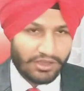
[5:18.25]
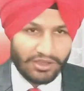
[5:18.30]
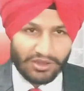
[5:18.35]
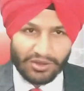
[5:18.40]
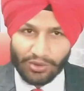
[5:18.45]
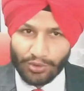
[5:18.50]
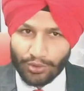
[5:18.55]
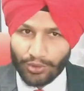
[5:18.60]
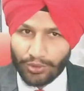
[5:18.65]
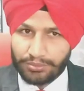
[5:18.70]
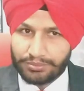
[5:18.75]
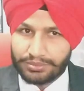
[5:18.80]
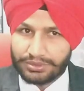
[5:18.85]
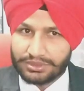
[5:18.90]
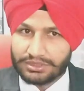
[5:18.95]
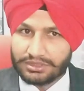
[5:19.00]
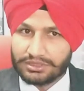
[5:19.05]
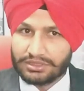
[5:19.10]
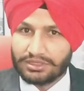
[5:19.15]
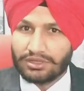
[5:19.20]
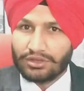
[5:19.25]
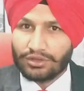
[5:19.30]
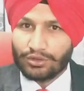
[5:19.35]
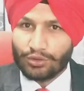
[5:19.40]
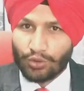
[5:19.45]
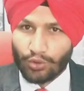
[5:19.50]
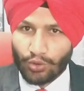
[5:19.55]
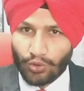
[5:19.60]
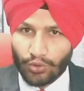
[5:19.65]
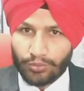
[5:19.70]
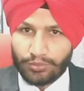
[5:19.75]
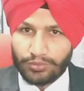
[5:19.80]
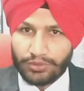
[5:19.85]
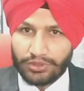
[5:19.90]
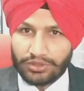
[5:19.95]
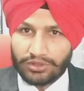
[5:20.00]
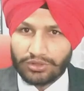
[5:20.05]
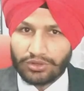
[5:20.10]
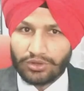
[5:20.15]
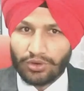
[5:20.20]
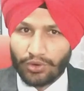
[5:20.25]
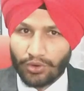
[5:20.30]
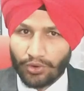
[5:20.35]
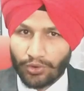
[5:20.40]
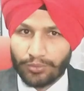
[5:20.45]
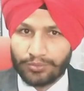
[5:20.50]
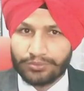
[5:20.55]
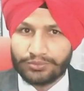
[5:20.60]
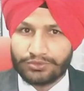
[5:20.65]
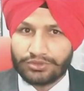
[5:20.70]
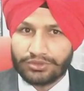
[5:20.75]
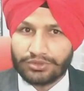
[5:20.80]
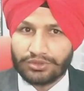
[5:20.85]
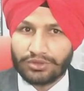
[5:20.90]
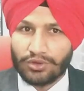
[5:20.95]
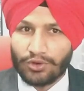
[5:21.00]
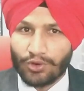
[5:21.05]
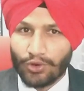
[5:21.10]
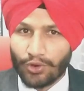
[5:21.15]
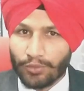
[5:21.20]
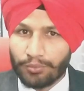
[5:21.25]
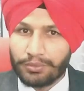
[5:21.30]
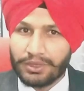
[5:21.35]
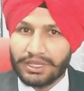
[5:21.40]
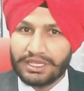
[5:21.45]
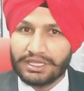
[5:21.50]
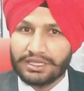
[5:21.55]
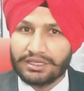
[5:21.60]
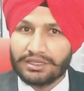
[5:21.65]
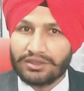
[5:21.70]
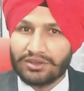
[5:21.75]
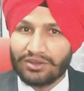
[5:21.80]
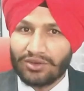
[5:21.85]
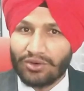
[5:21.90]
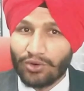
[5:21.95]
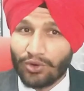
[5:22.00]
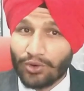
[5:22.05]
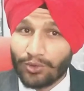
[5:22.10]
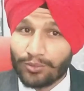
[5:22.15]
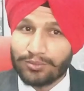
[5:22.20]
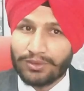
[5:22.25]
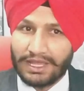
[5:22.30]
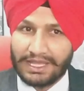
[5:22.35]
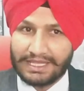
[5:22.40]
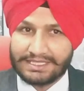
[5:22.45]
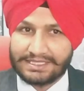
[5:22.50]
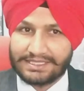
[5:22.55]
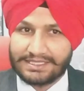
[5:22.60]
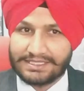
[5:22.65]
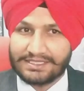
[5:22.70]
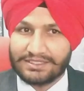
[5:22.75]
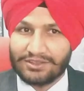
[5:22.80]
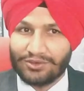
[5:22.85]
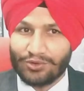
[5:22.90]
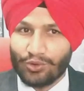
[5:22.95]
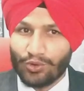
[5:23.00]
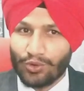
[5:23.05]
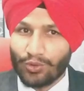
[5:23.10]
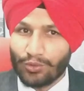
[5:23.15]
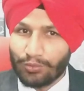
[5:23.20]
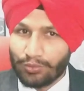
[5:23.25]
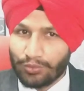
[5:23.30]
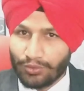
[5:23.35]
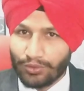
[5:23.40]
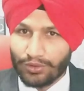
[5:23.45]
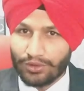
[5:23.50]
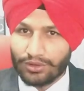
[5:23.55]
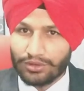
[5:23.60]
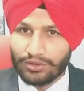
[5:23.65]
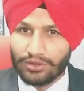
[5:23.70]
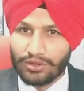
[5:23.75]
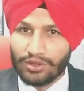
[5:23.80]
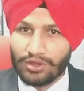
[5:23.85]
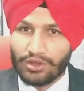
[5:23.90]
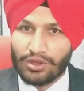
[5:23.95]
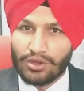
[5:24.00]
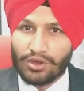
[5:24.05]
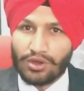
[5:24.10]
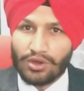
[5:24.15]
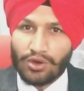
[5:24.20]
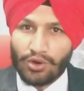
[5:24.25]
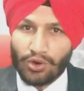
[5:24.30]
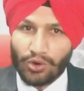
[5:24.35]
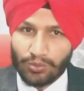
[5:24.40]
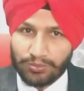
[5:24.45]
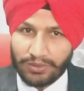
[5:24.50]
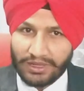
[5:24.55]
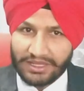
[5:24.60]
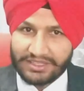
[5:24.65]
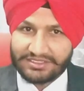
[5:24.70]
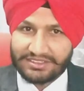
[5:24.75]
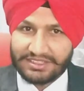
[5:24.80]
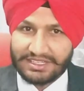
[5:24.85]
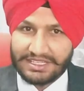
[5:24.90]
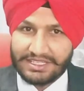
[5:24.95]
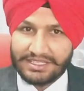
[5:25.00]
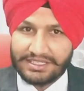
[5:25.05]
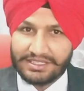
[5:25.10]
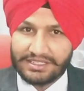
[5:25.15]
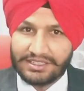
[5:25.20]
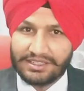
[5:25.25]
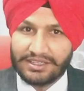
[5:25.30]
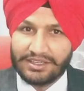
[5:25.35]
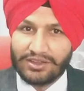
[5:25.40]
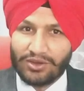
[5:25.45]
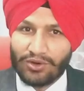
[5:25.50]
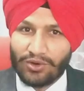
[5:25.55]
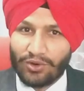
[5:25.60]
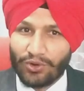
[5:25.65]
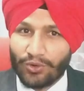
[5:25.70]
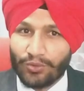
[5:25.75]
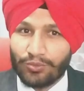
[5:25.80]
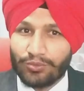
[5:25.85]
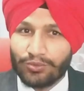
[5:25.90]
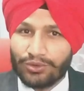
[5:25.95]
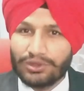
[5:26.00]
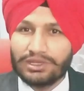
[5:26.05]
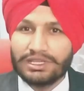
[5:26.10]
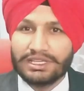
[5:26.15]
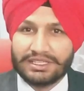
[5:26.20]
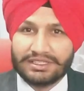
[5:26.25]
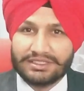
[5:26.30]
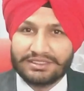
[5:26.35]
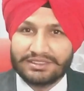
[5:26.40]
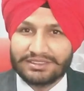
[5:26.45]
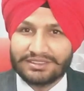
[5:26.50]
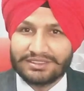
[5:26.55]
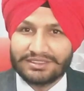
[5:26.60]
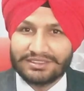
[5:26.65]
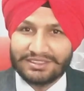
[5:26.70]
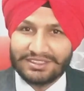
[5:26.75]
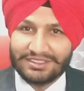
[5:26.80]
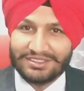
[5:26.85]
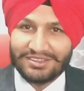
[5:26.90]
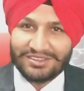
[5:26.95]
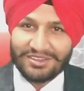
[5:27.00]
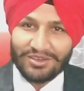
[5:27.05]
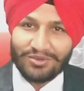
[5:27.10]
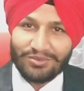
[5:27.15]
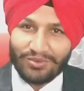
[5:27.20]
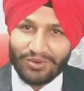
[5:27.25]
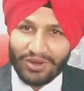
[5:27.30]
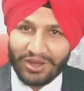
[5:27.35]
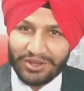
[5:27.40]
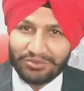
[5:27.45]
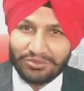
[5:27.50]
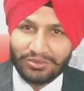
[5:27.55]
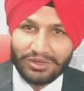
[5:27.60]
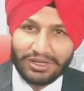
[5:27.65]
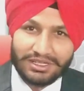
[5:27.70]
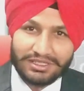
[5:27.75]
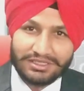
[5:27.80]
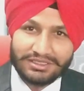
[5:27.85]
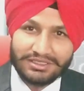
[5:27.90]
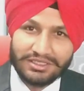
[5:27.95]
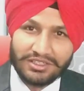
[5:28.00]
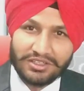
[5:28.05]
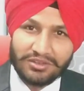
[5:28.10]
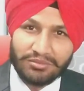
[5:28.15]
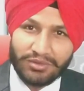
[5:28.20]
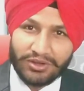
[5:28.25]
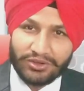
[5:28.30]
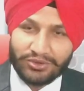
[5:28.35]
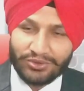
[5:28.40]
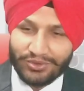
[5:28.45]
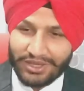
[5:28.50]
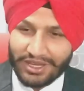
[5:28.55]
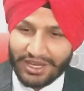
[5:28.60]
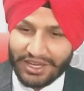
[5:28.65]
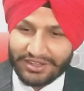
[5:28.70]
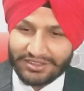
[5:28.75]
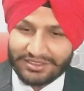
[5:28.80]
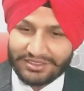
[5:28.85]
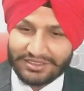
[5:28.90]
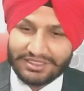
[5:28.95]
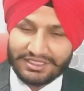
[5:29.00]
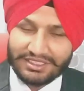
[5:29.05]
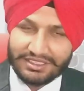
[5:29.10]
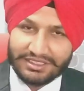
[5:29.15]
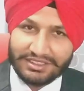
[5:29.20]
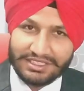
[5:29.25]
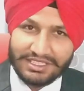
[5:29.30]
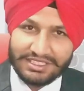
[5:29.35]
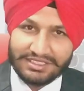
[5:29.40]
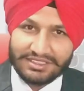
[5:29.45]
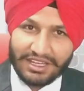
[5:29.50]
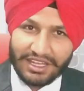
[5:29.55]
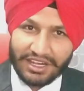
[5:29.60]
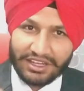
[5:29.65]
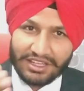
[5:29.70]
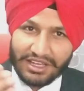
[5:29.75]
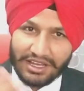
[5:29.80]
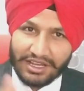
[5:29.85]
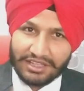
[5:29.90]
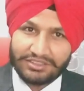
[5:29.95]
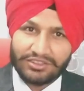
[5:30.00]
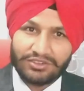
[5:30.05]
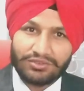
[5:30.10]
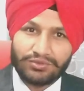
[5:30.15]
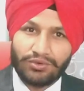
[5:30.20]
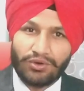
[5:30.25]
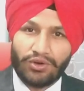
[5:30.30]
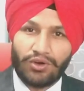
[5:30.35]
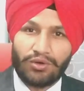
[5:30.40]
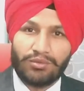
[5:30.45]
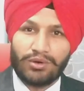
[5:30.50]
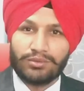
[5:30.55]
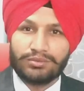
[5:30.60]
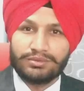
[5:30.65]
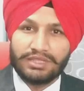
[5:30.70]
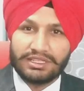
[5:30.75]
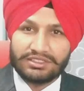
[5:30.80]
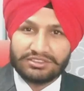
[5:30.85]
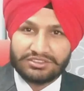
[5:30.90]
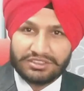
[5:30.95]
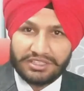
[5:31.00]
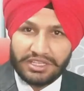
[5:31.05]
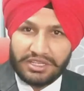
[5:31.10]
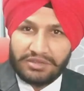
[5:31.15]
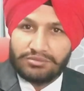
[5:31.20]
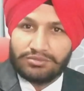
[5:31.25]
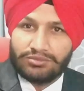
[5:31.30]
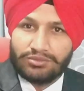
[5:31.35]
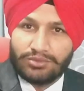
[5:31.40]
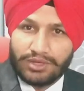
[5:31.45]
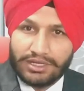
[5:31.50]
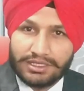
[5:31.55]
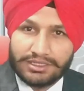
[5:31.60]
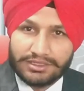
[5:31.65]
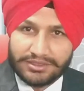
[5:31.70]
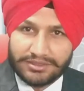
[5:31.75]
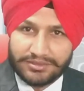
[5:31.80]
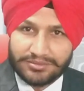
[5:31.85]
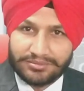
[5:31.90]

Hope, hoped, hopes, hoping, hopeless, hopeful, hopelessly, hopefully. This is a one word, but these are the other form of the same word.